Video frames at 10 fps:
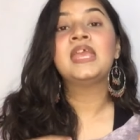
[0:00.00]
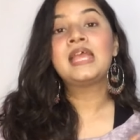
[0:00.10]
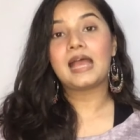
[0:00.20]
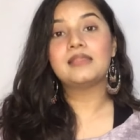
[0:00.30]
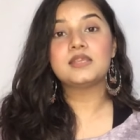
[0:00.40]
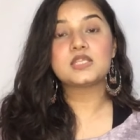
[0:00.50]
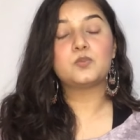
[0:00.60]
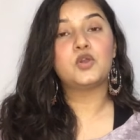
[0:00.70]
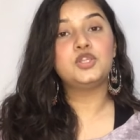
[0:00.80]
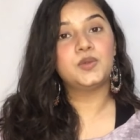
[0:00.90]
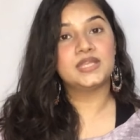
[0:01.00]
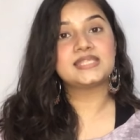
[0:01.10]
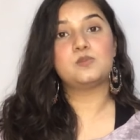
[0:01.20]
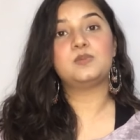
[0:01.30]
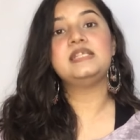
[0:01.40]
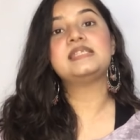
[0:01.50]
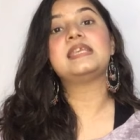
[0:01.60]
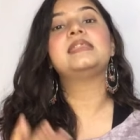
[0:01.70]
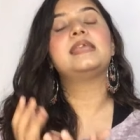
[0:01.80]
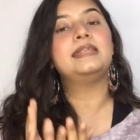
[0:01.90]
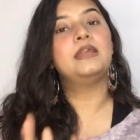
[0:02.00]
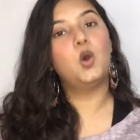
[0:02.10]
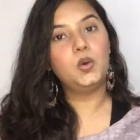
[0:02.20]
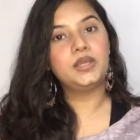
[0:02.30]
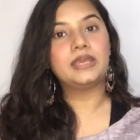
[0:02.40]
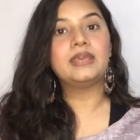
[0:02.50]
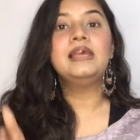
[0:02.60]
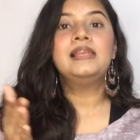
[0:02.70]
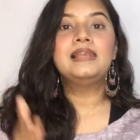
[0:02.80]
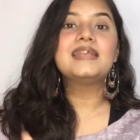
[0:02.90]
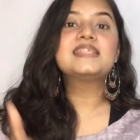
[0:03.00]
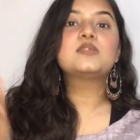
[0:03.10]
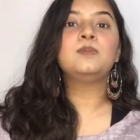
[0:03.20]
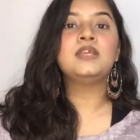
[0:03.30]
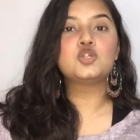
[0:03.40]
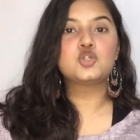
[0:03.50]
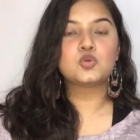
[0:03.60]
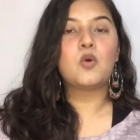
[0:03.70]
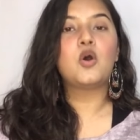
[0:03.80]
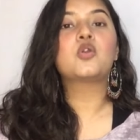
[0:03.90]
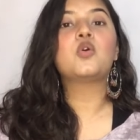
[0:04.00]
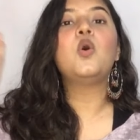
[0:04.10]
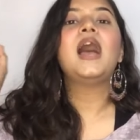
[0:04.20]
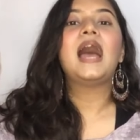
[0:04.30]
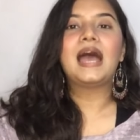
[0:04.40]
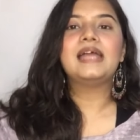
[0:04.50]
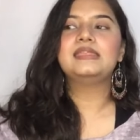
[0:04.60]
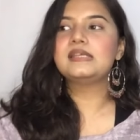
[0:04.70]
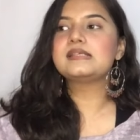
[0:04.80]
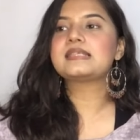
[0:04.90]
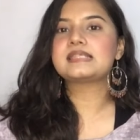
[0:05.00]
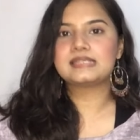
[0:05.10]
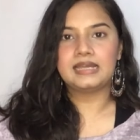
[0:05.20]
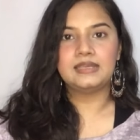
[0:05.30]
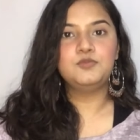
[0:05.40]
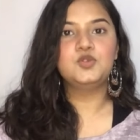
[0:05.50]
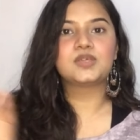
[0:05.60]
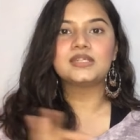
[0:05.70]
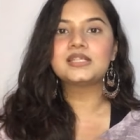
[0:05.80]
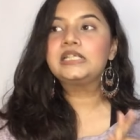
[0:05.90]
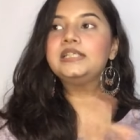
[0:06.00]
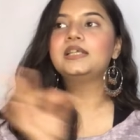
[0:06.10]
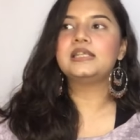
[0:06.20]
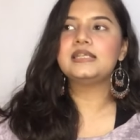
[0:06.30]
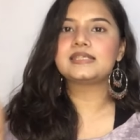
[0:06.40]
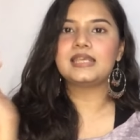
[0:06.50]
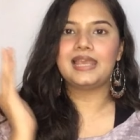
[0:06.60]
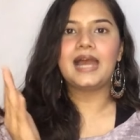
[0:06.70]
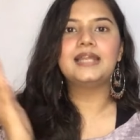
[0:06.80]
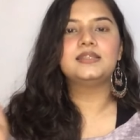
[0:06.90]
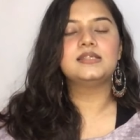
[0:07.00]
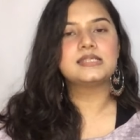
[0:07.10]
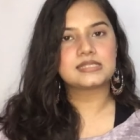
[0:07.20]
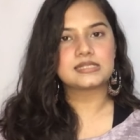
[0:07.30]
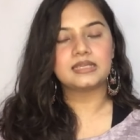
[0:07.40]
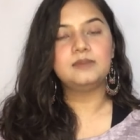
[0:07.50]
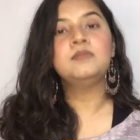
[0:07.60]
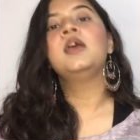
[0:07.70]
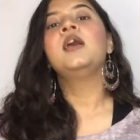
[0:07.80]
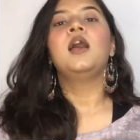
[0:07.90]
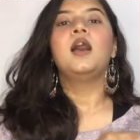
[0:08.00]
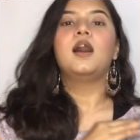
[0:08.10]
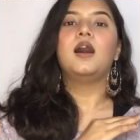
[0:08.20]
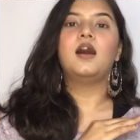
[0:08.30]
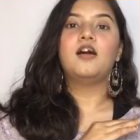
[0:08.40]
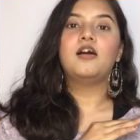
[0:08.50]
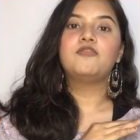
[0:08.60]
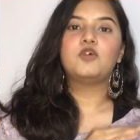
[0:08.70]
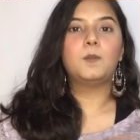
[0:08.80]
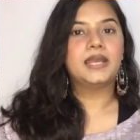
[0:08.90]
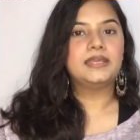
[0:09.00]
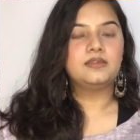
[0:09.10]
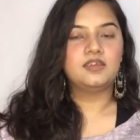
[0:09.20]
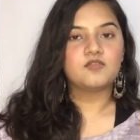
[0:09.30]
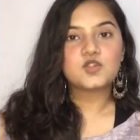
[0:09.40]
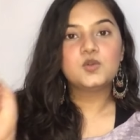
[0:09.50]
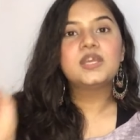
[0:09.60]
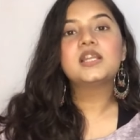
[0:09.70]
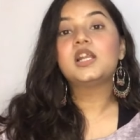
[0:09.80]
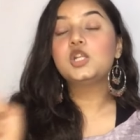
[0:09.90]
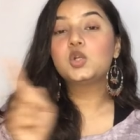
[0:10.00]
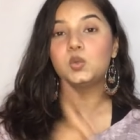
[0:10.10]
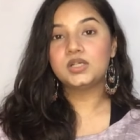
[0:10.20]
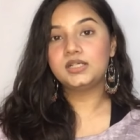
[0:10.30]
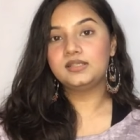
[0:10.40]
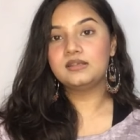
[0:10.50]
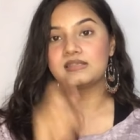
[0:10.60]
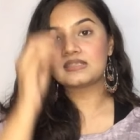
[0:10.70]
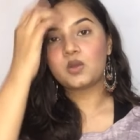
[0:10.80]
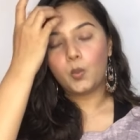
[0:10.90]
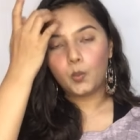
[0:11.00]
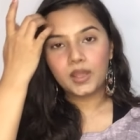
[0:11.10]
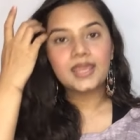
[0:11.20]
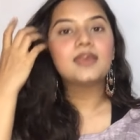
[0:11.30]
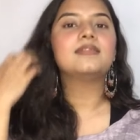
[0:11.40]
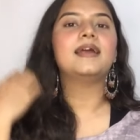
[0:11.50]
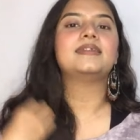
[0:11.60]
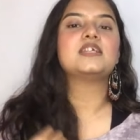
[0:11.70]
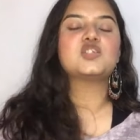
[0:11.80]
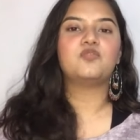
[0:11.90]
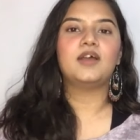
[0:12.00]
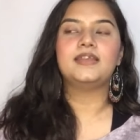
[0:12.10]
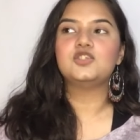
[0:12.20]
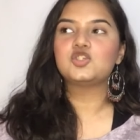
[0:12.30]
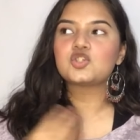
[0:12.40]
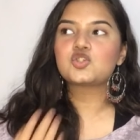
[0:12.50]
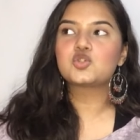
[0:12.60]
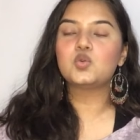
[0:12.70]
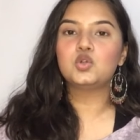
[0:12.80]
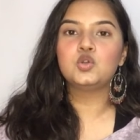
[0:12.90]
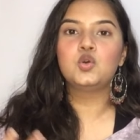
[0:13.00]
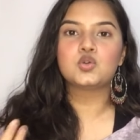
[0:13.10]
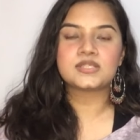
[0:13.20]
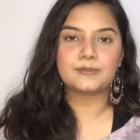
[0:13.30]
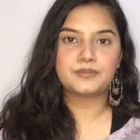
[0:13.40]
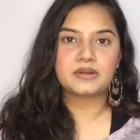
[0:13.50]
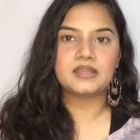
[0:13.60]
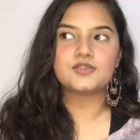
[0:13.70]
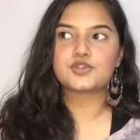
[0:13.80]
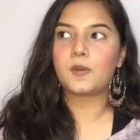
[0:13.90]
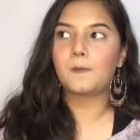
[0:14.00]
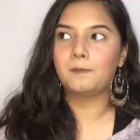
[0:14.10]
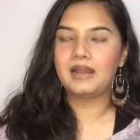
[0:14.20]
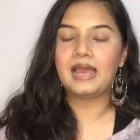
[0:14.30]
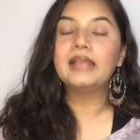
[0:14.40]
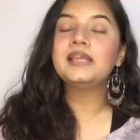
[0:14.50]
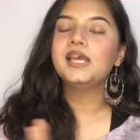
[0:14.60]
at this point you can simply say that okay let's meet tomorrow at this time you can clearly say at this time uh, for buying gift you can conclude it this way that is fine just don't go surprised or blank